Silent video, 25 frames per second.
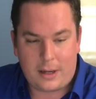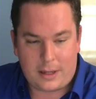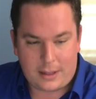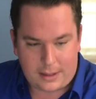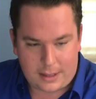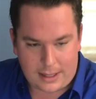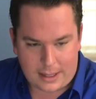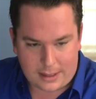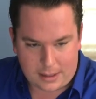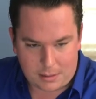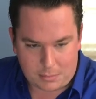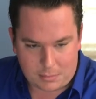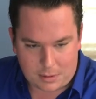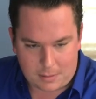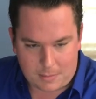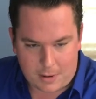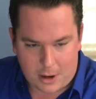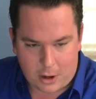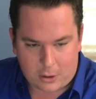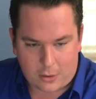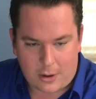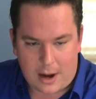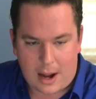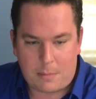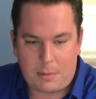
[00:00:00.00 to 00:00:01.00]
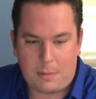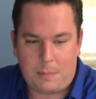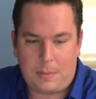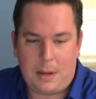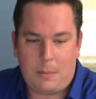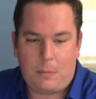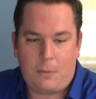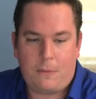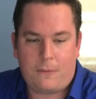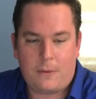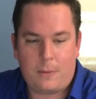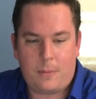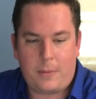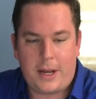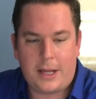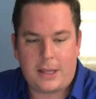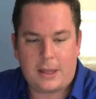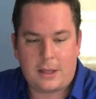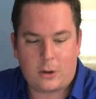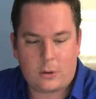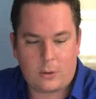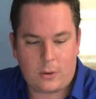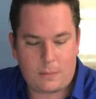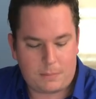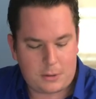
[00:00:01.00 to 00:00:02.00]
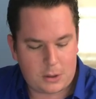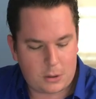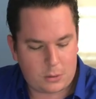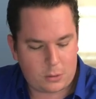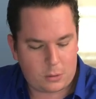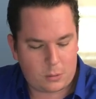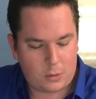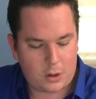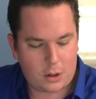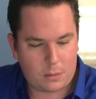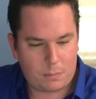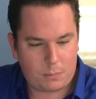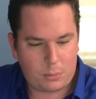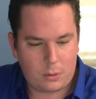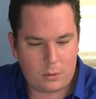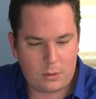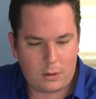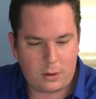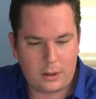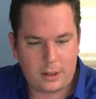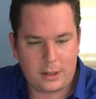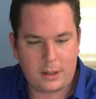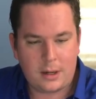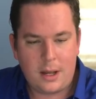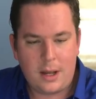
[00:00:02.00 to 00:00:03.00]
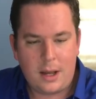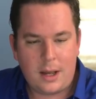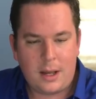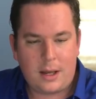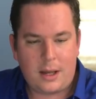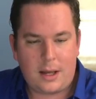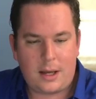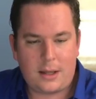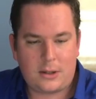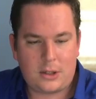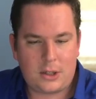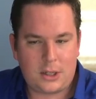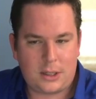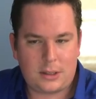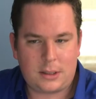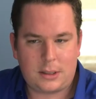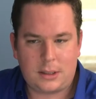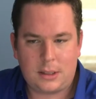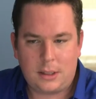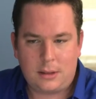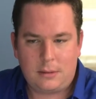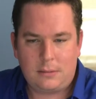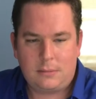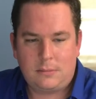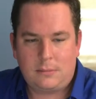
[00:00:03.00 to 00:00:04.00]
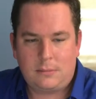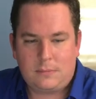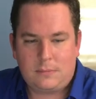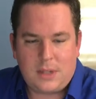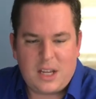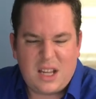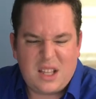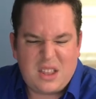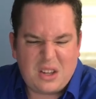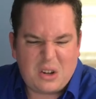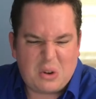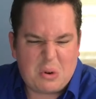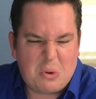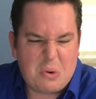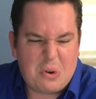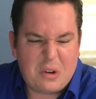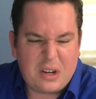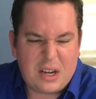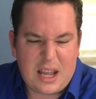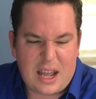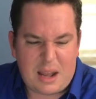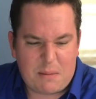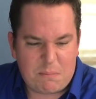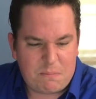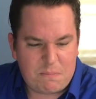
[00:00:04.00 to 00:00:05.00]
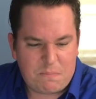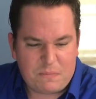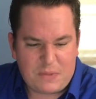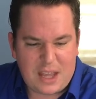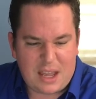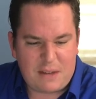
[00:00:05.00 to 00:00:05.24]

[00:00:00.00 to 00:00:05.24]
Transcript: And they say something about grabbing people from, like, the crypto Twitter pool. And it's just, it's a cool name.